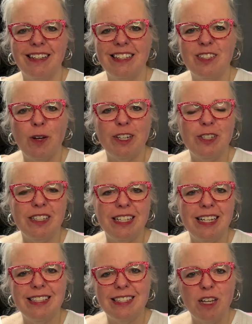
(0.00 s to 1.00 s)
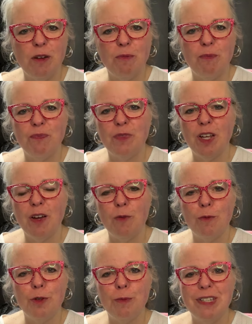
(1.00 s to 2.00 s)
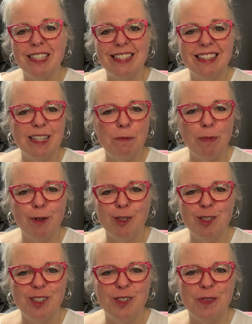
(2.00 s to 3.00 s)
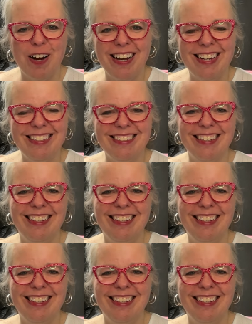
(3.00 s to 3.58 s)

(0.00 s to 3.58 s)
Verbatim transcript: So I just need some ruby slippers, right?